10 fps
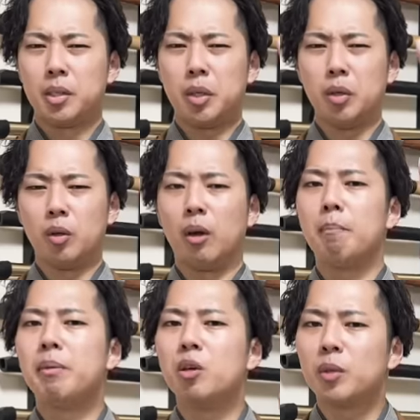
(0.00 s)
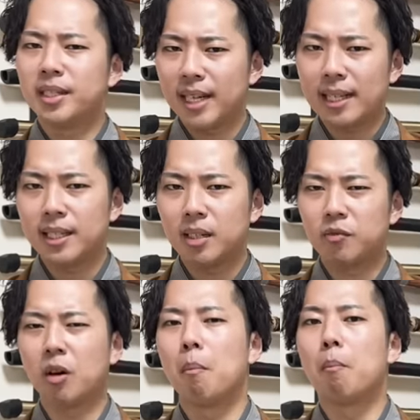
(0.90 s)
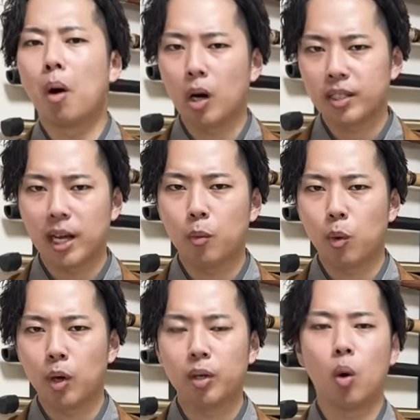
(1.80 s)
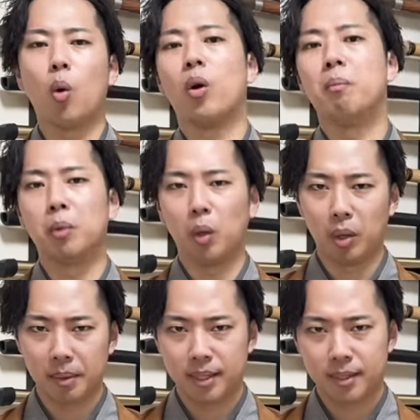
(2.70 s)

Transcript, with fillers: 2. Being rejected from part-time work or employment.